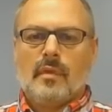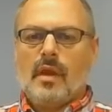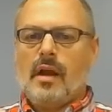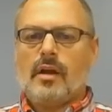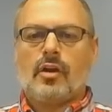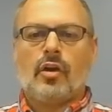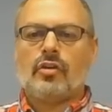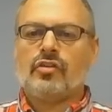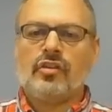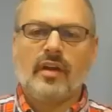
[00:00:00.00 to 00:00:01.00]

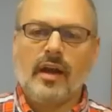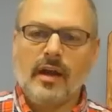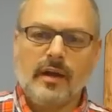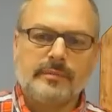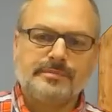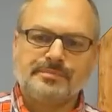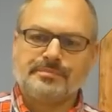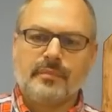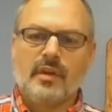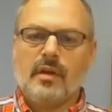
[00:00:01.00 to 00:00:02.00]
Cursed,
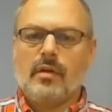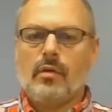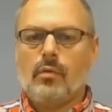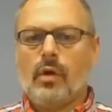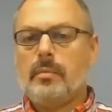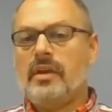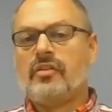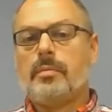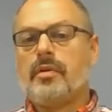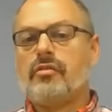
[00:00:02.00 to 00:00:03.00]
what it means to
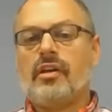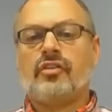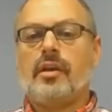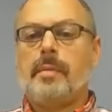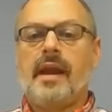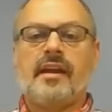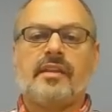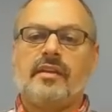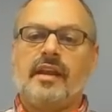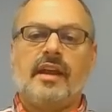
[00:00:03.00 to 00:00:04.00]
progress in a path,
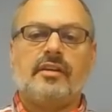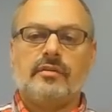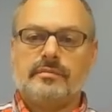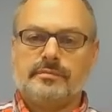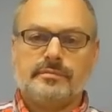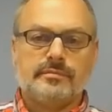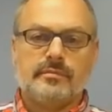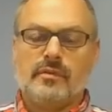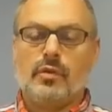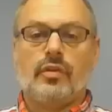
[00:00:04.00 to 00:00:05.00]
again,
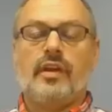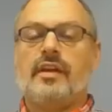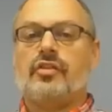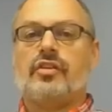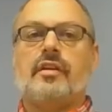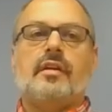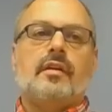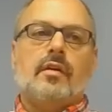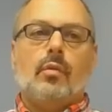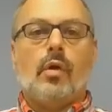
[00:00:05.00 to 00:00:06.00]
two things.
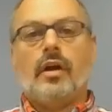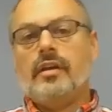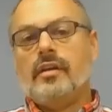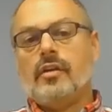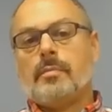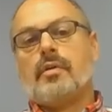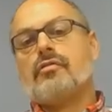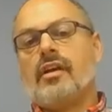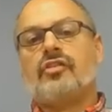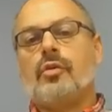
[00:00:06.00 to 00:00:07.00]
One, you're
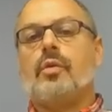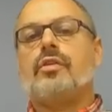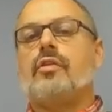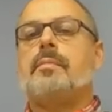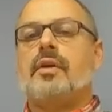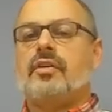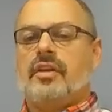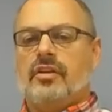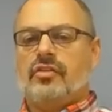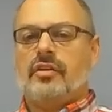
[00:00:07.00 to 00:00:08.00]
progressing with your
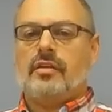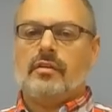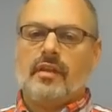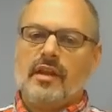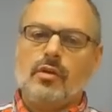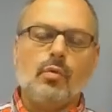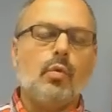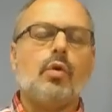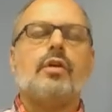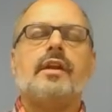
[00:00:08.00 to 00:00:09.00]
abilities that you
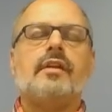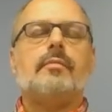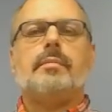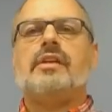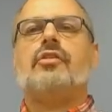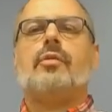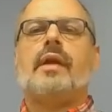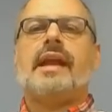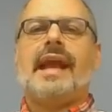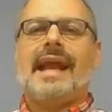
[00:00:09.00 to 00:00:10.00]
would be
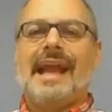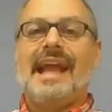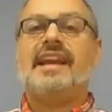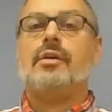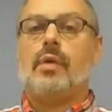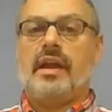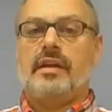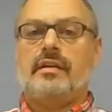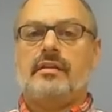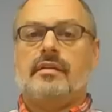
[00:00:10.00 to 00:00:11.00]
doing anyway.
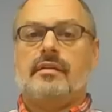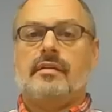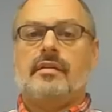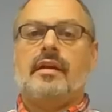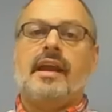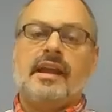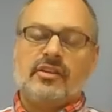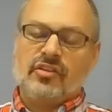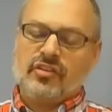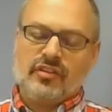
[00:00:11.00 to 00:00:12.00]

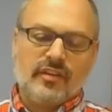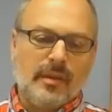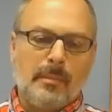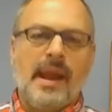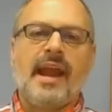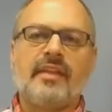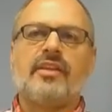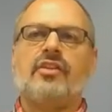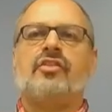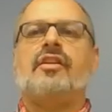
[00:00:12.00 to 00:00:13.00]
The path
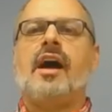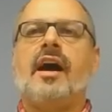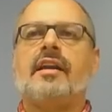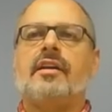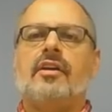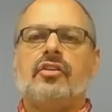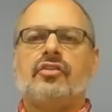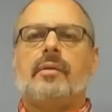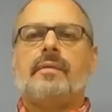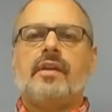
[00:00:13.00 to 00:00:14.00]
is not
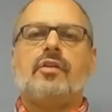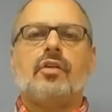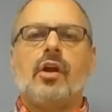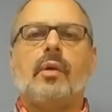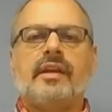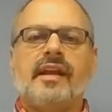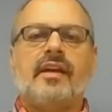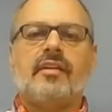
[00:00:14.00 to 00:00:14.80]
something you're going down like a